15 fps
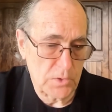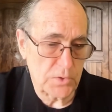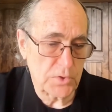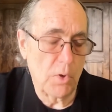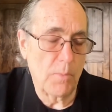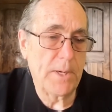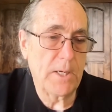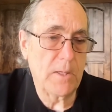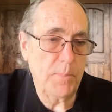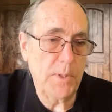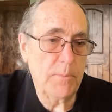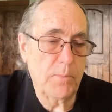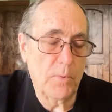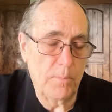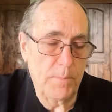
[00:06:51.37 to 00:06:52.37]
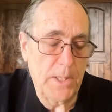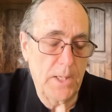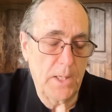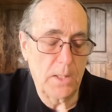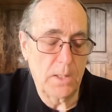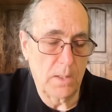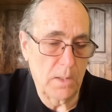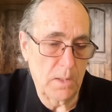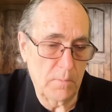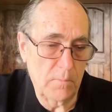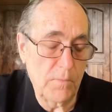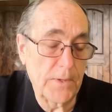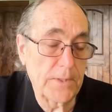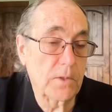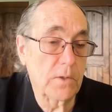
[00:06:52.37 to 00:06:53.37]
so many people being
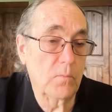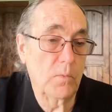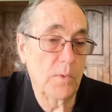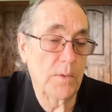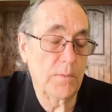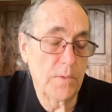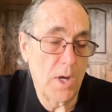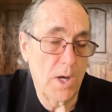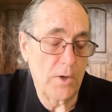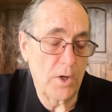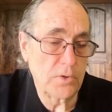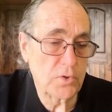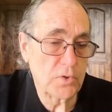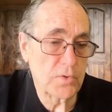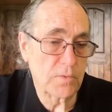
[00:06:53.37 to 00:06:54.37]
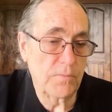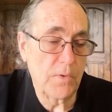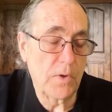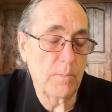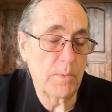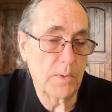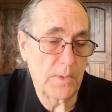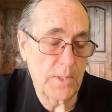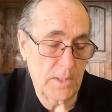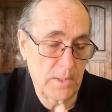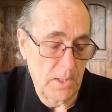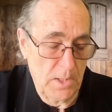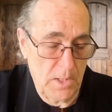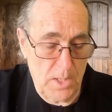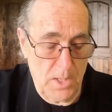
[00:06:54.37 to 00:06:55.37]
inflicted with non-Hodgkin's lymphoma that